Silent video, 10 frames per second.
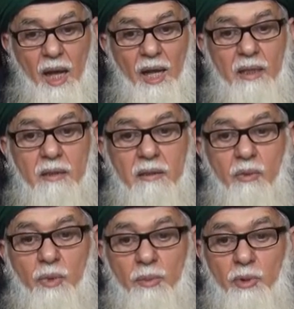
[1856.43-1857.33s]
And
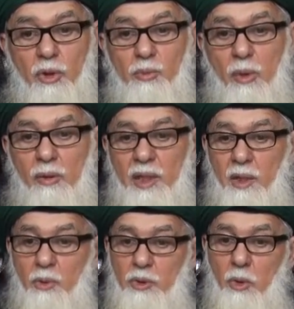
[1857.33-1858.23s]
we brought
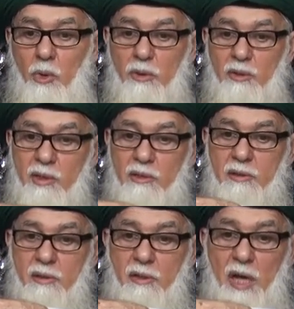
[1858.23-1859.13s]
Maulana with all
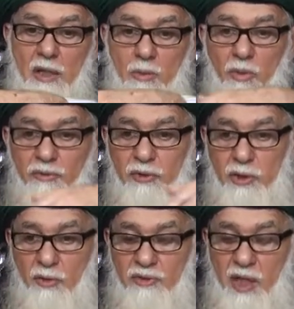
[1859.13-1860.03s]
these grand
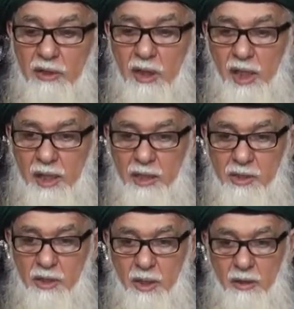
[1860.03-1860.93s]
muftis of Central
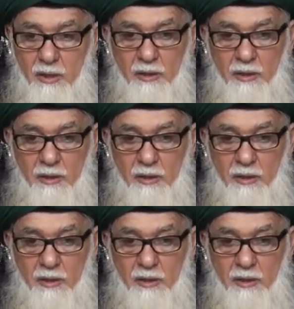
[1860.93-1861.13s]
Asia.